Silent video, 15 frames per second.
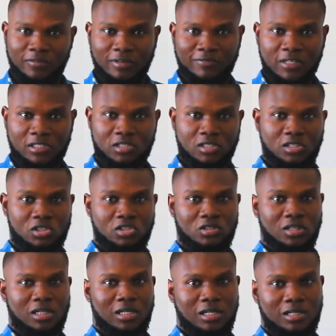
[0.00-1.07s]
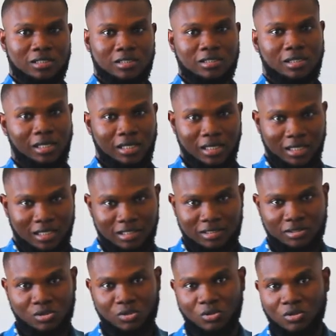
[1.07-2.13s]
fever vaccination card,
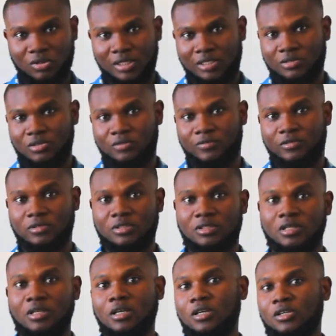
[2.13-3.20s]
and so on and so forth.